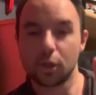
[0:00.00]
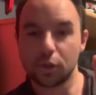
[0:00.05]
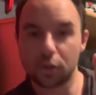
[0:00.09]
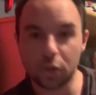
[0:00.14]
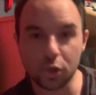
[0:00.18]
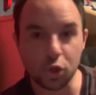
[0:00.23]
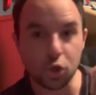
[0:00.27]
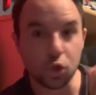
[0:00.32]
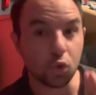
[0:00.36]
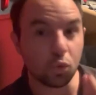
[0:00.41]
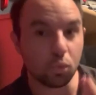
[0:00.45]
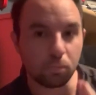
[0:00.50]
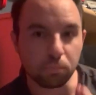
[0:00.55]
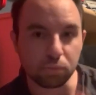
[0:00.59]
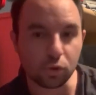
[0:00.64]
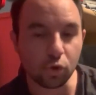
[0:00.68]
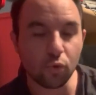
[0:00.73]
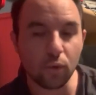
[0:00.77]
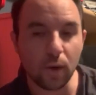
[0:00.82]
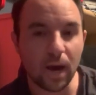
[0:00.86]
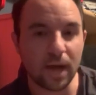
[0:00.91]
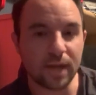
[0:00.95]
The new
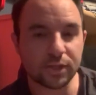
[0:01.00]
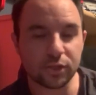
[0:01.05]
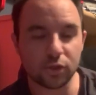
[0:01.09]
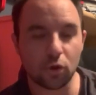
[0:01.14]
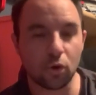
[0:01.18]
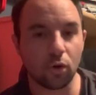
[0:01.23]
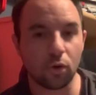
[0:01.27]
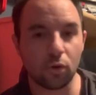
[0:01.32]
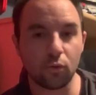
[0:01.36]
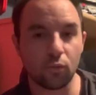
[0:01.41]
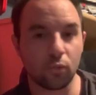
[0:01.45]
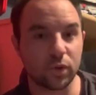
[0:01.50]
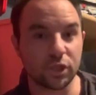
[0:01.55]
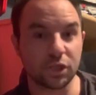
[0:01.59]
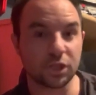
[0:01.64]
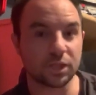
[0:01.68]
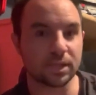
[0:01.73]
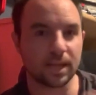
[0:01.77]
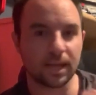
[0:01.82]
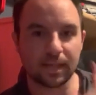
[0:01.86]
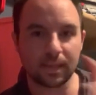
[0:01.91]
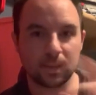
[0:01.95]
Blue Eyes art, which
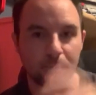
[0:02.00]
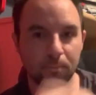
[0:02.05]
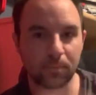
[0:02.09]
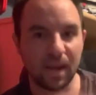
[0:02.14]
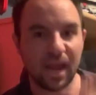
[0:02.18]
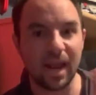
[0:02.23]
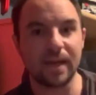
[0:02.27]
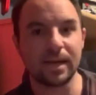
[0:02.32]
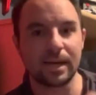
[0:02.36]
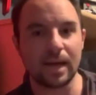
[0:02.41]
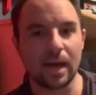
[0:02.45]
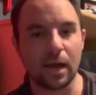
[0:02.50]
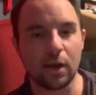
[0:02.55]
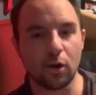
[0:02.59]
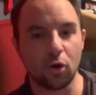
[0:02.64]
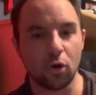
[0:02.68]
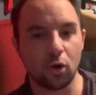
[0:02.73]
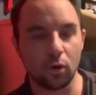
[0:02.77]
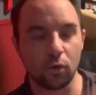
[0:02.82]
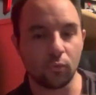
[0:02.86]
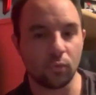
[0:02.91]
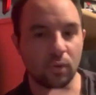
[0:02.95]
is like the
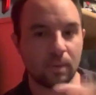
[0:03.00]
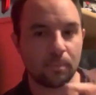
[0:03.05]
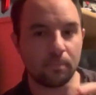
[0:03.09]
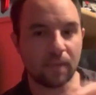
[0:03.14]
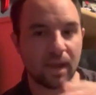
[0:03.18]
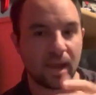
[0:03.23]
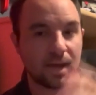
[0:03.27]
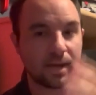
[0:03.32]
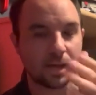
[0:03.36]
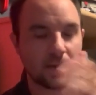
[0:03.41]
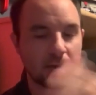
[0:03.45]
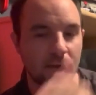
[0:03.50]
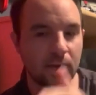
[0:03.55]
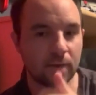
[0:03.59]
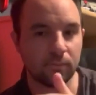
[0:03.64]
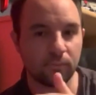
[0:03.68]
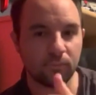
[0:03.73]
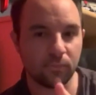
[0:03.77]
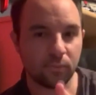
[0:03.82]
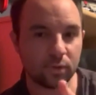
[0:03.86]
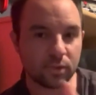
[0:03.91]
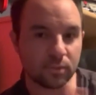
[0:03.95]
Bandai art when
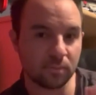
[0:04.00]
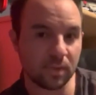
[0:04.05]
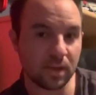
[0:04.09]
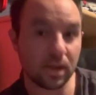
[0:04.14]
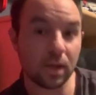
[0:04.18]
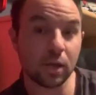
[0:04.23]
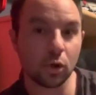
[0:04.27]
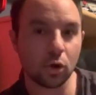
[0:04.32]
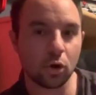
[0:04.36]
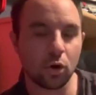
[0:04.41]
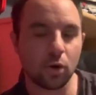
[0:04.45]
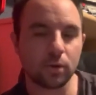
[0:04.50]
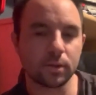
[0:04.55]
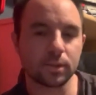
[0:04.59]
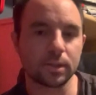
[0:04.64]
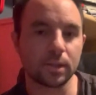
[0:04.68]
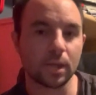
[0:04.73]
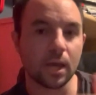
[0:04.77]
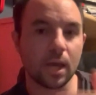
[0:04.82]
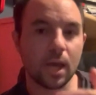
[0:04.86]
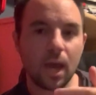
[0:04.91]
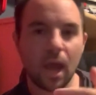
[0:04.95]
Bandai was making
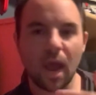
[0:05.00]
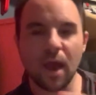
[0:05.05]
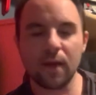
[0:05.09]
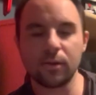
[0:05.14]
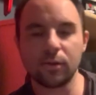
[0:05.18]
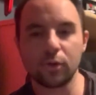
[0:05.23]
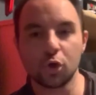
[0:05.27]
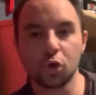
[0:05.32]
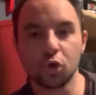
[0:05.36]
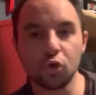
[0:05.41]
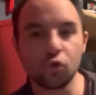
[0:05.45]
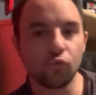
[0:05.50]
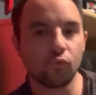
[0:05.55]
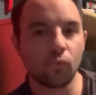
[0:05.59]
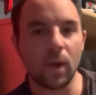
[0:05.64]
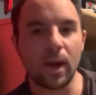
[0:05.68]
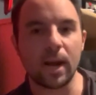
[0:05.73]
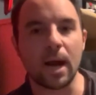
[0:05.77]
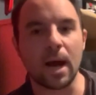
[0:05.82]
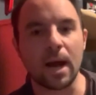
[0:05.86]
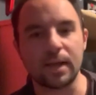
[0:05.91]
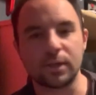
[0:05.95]
cards, and the new
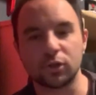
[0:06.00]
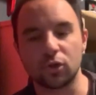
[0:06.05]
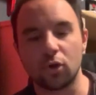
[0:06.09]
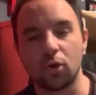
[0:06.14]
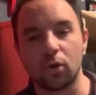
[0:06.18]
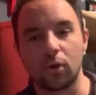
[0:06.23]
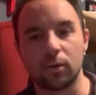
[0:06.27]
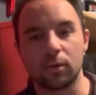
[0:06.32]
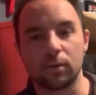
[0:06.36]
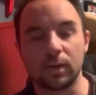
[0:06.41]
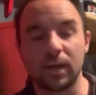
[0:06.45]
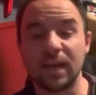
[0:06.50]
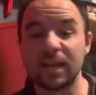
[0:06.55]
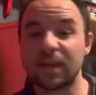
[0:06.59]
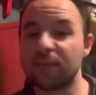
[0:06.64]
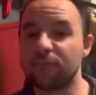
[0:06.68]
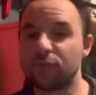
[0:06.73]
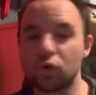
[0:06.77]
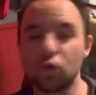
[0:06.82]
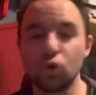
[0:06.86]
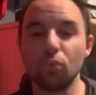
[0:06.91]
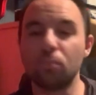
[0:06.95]
Red Eyes art. Like,
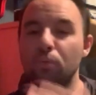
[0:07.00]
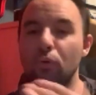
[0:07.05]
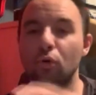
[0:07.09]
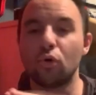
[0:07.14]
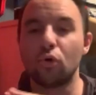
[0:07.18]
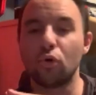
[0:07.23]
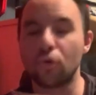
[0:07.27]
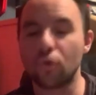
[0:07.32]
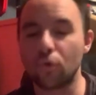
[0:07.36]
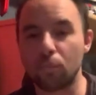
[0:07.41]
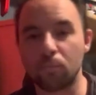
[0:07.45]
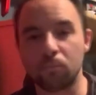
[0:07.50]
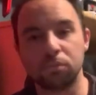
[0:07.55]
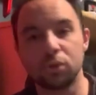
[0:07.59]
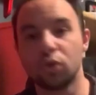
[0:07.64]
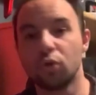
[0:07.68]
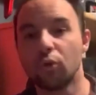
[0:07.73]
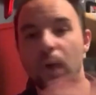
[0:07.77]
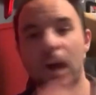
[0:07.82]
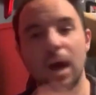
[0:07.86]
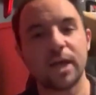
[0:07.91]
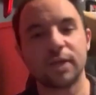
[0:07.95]
if you pull
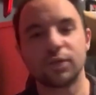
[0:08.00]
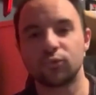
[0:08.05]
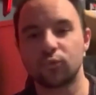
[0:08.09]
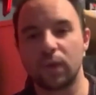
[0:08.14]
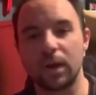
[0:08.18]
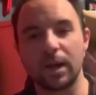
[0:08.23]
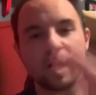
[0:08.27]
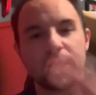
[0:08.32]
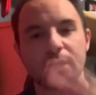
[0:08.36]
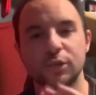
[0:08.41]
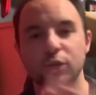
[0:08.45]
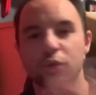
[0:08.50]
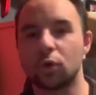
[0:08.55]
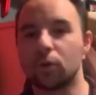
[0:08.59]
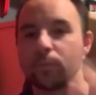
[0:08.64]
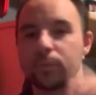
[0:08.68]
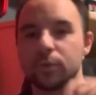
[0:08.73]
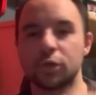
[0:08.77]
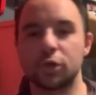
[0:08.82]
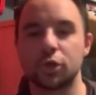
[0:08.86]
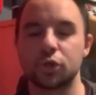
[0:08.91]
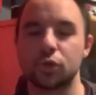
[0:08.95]
Blue Eyes, Red Eyes,
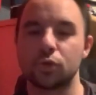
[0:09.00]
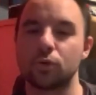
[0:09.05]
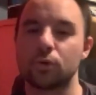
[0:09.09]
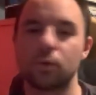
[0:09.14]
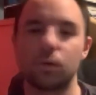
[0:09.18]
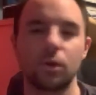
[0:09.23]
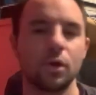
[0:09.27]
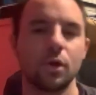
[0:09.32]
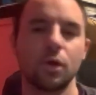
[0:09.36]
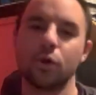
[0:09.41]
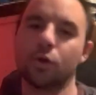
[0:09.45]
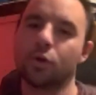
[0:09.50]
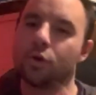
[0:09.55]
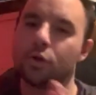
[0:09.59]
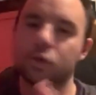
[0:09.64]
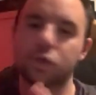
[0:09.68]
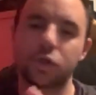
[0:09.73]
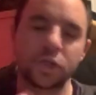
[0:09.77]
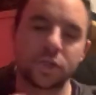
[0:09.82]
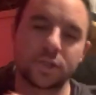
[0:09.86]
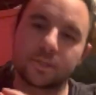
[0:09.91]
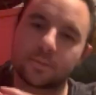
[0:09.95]
Dark Magician Girl,
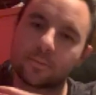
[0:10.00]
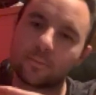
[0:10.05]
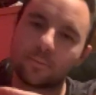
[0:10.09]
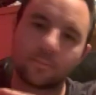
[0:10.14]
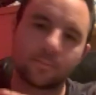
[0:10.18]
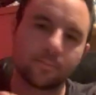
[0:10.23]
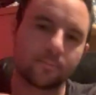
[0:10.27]
just,